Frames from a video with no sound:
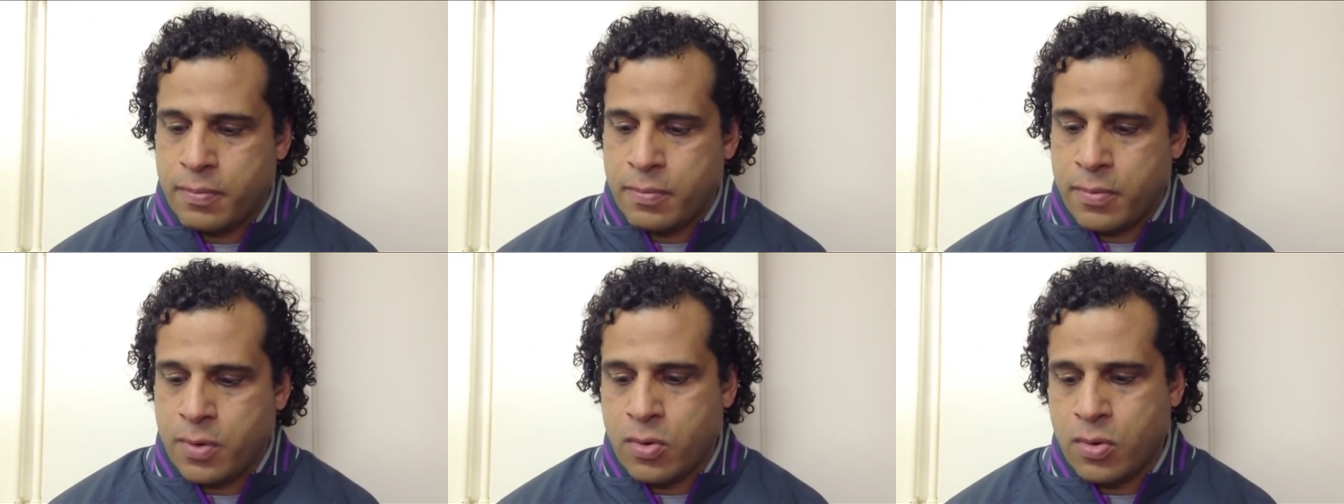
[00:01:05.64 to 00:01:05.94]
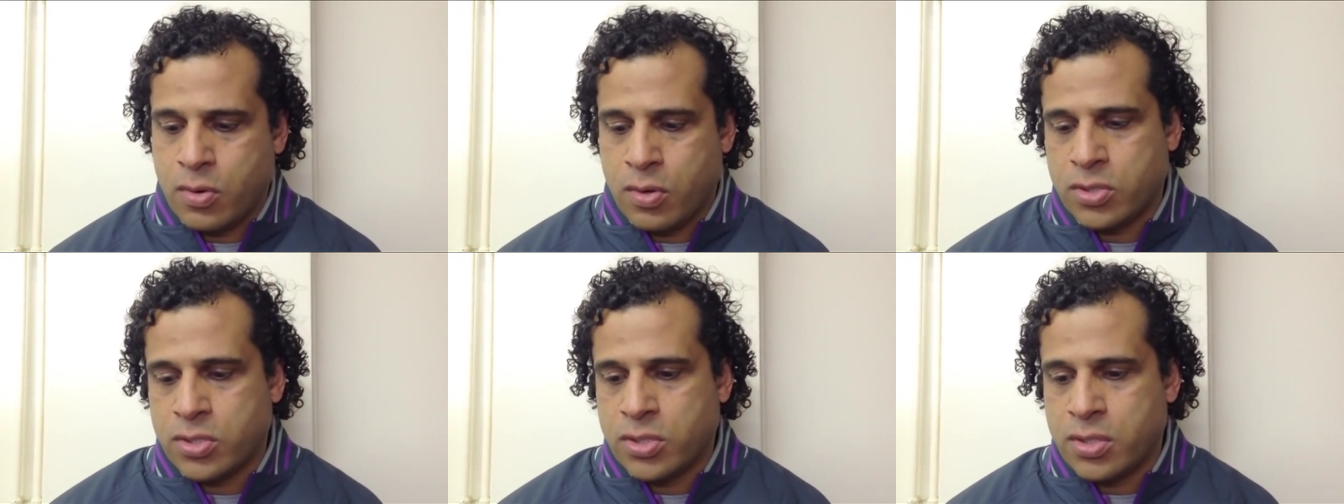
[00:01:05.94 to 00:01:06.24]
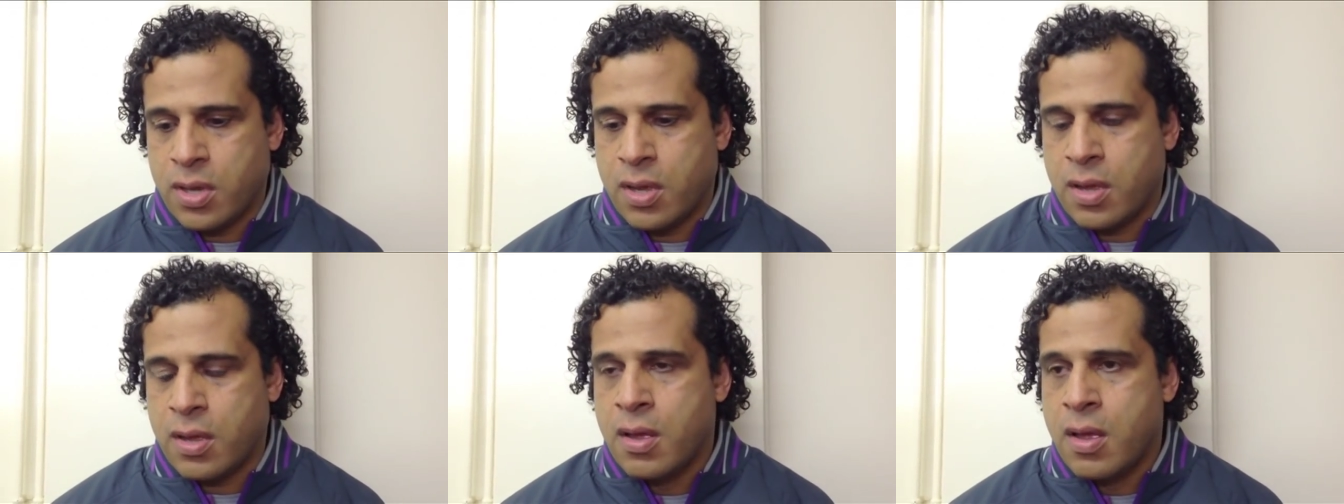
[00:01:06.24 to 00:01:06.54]
because
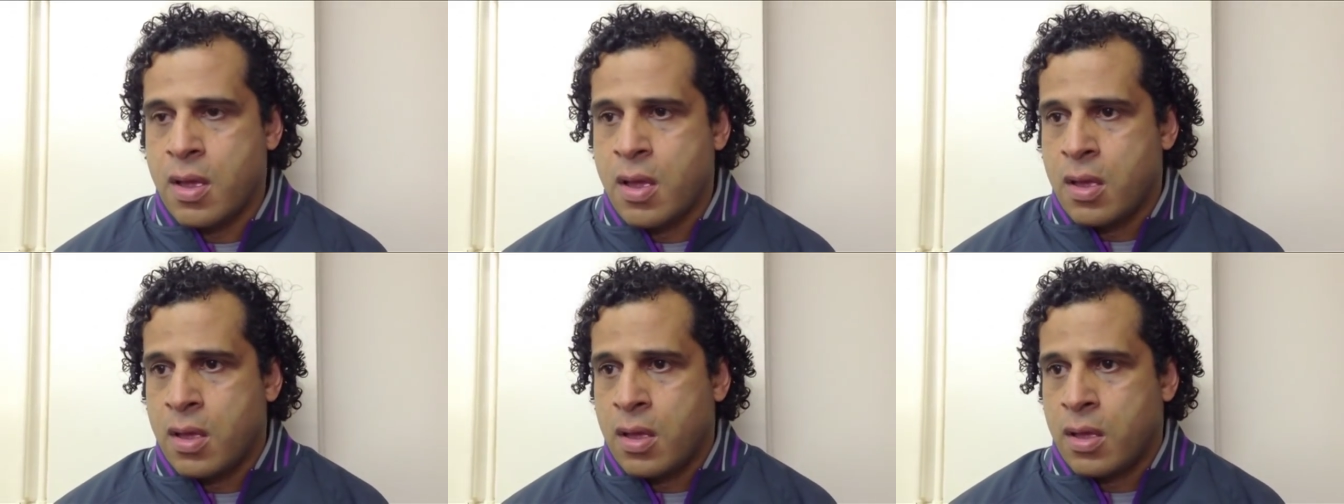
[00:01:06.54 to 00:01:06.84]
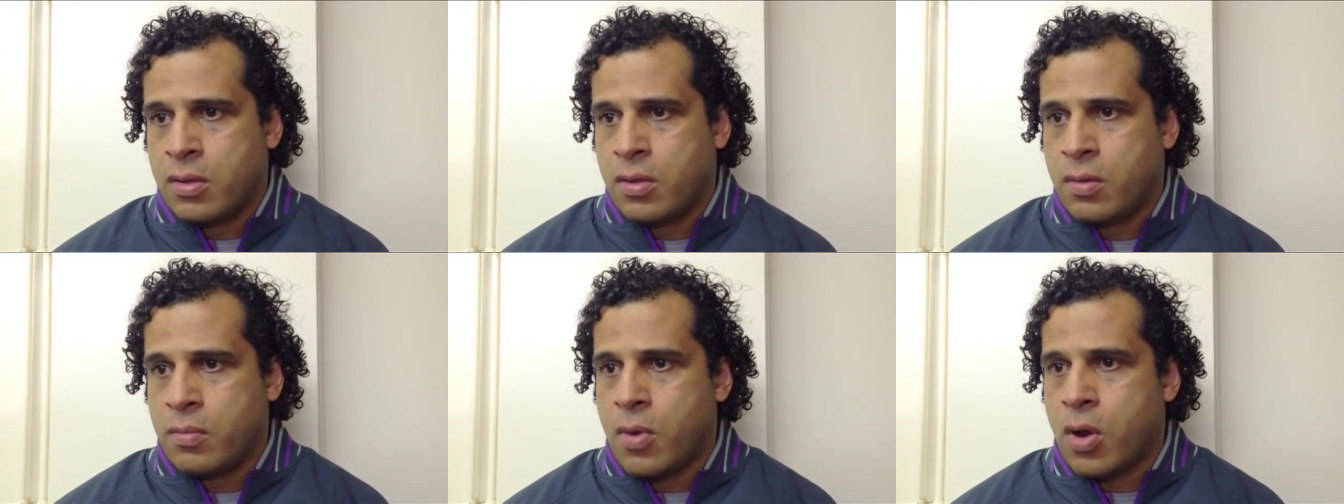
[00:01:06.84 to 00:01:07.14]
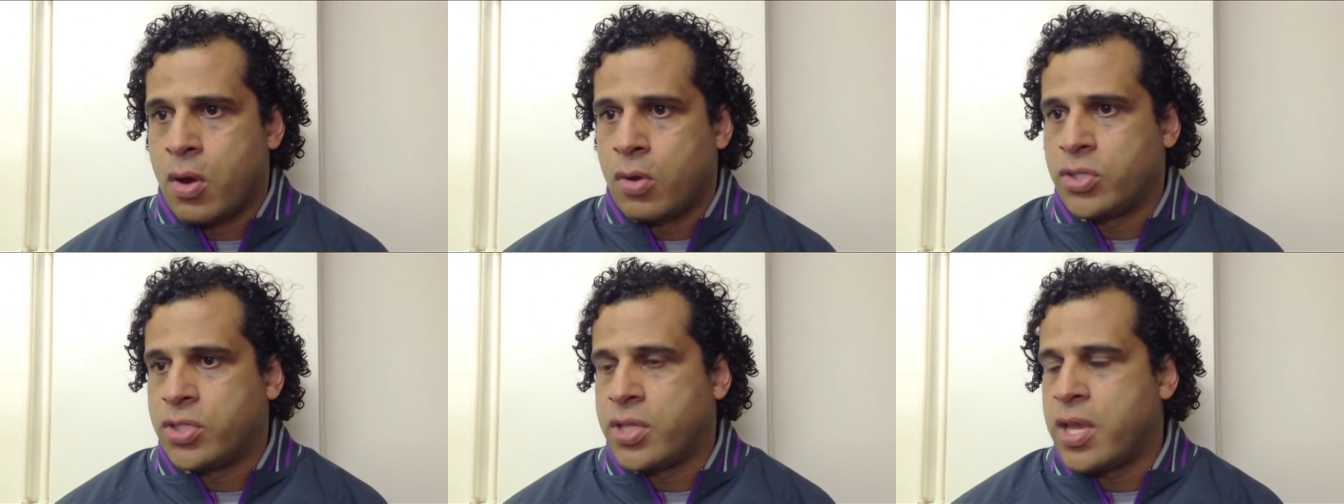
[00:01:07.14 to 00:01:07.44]
the
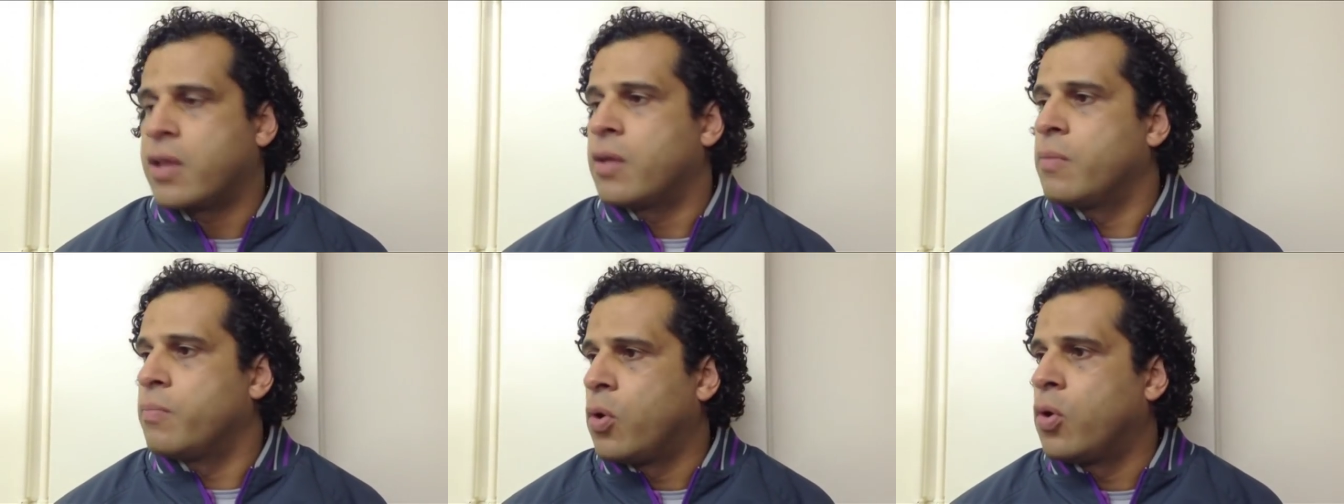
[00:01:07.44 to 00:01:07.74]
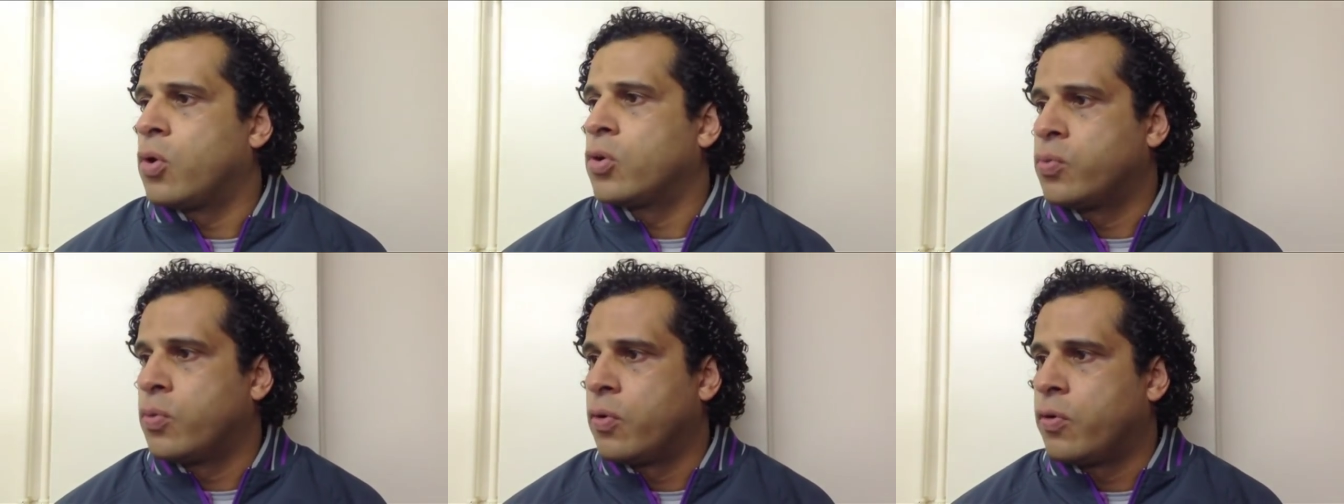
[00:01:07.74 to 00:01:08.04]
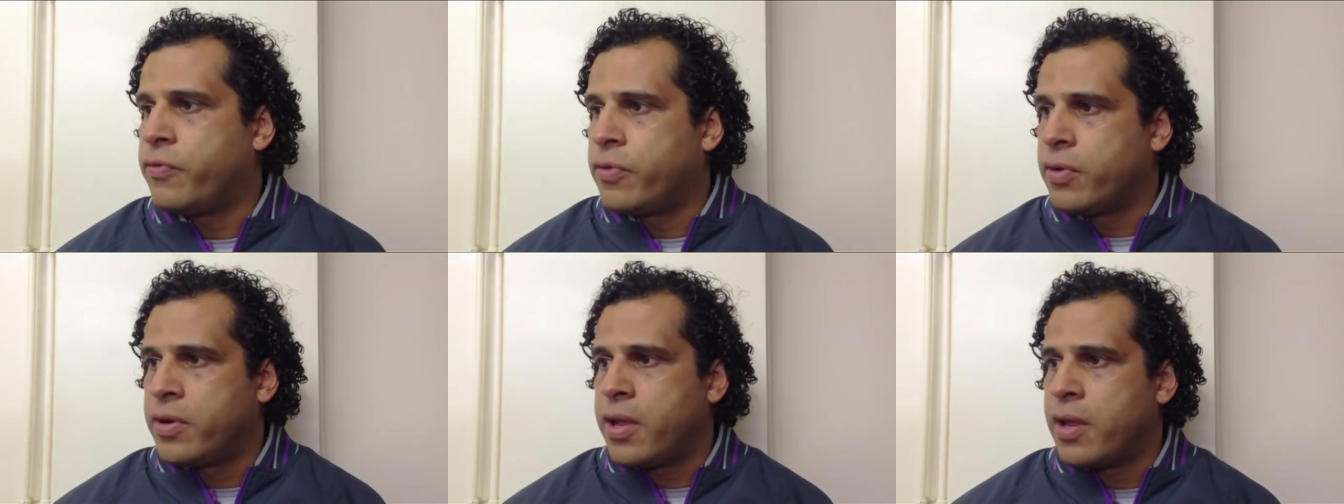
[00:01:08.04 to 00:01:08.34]
most second balls
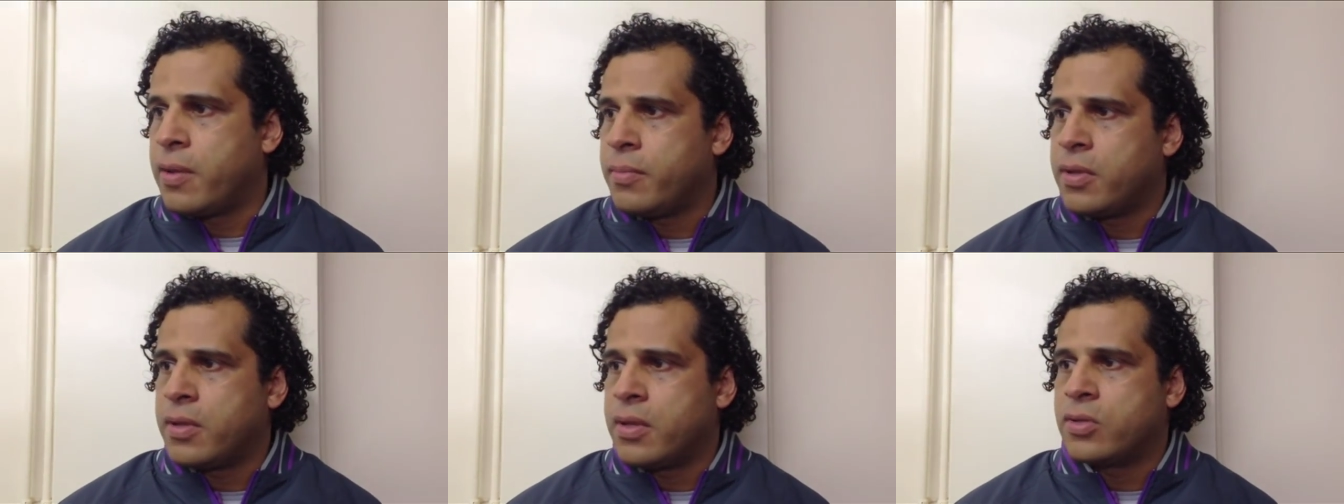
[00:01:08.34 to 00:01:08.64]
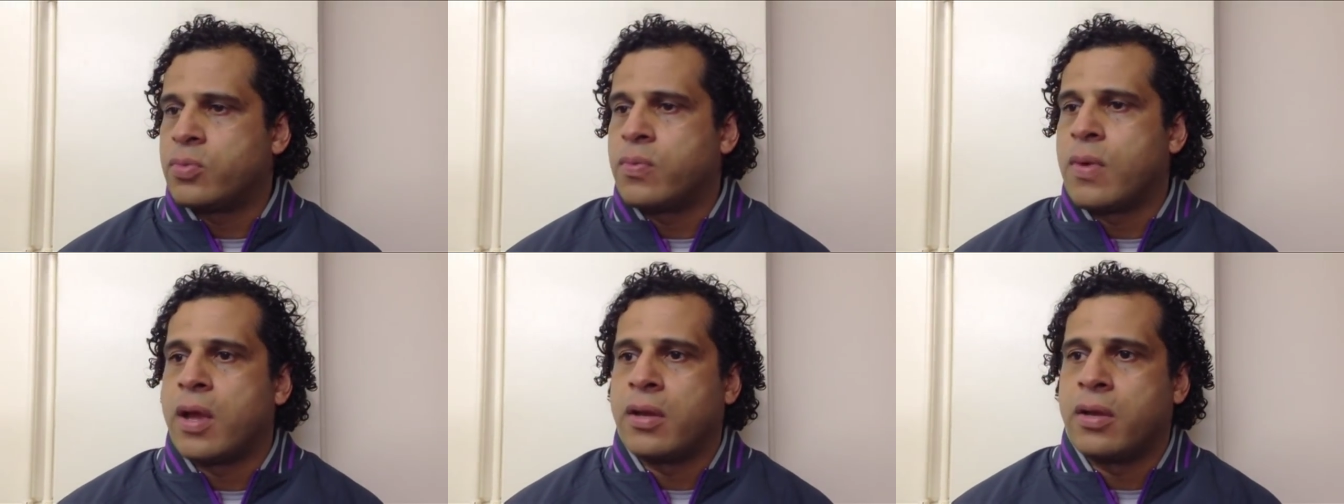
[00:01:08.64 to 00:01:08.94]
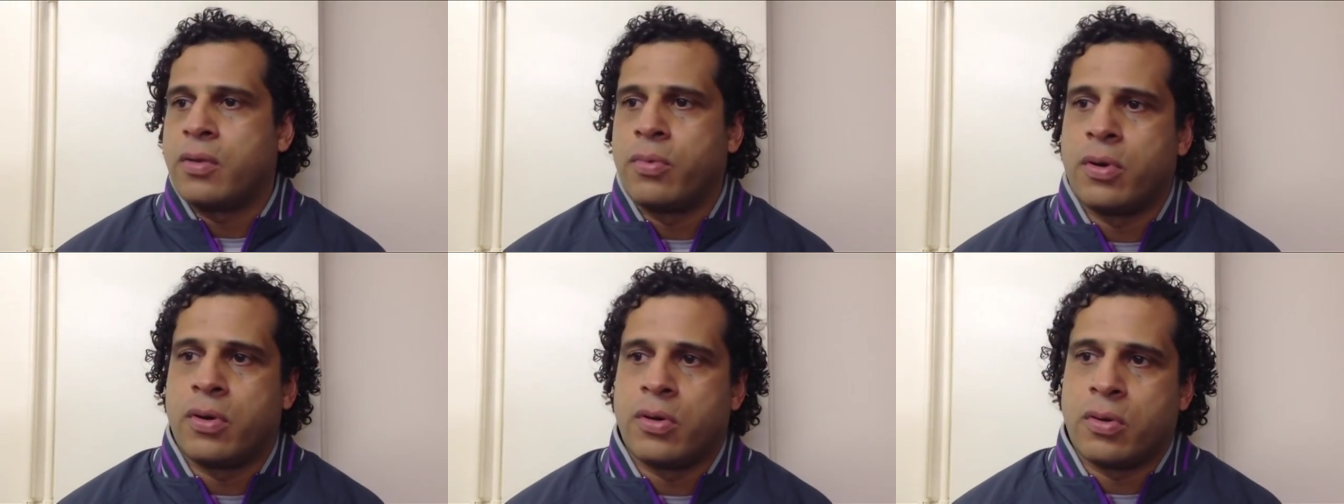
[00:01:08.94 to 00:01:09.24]
were from them, and that's why
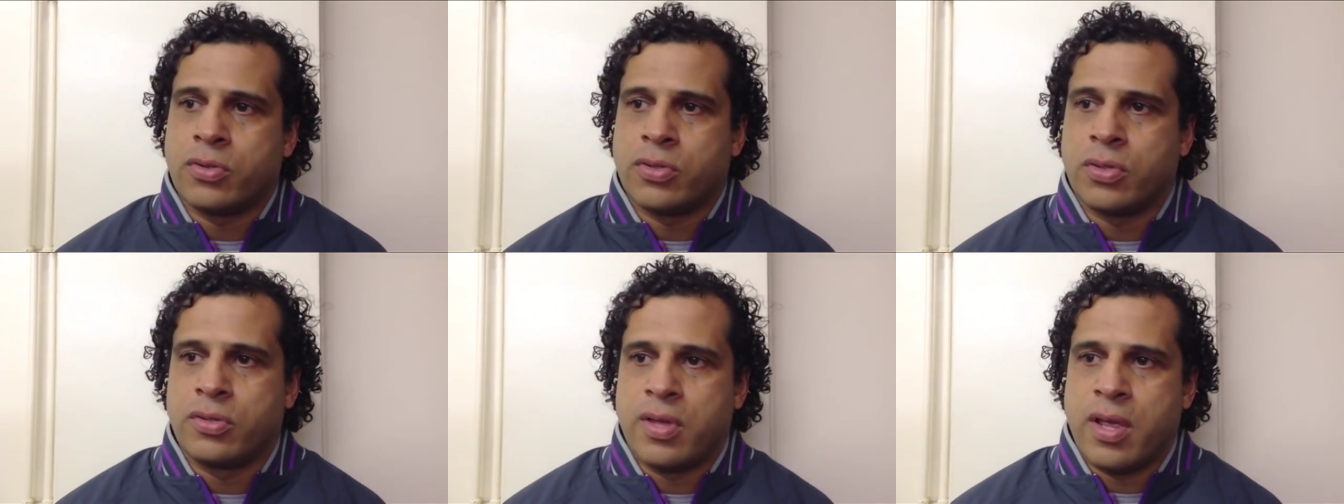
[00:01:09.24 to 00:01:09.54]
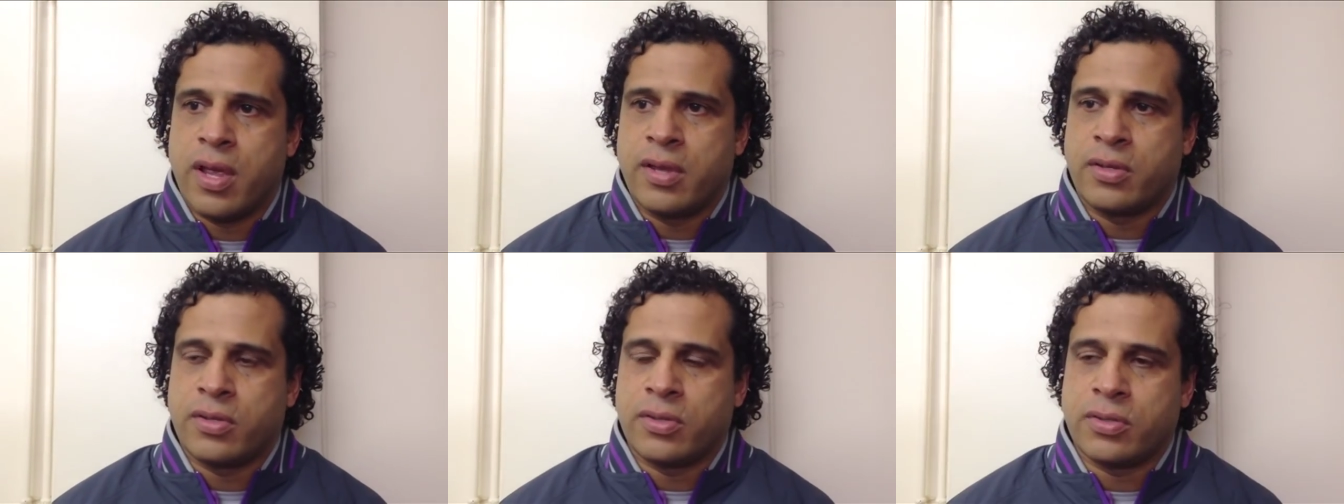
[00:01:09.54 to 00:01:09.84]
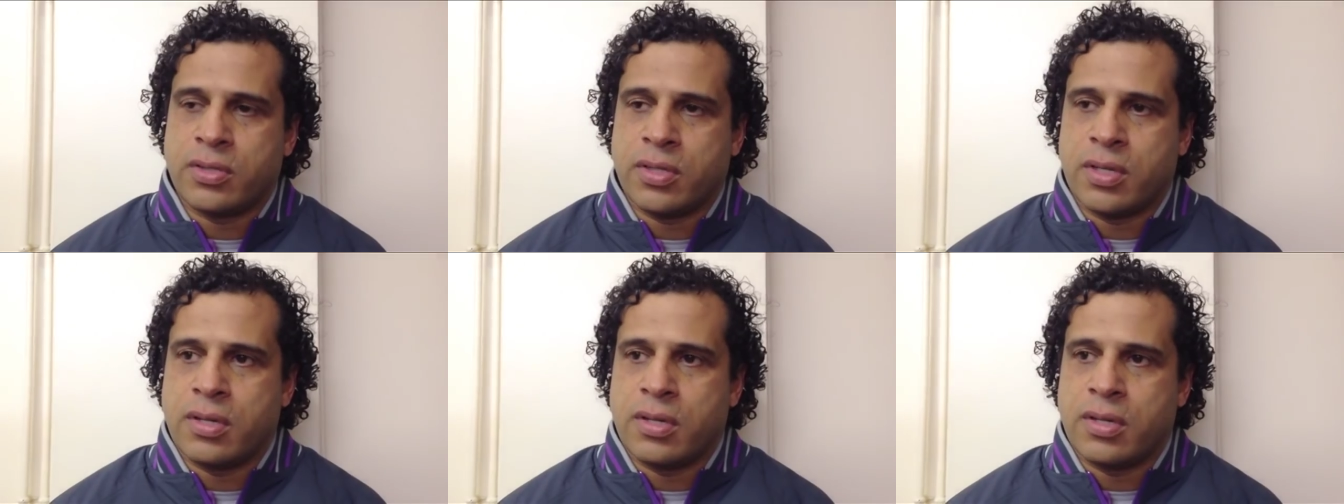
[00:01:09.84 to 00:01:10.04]
they were also dangerous.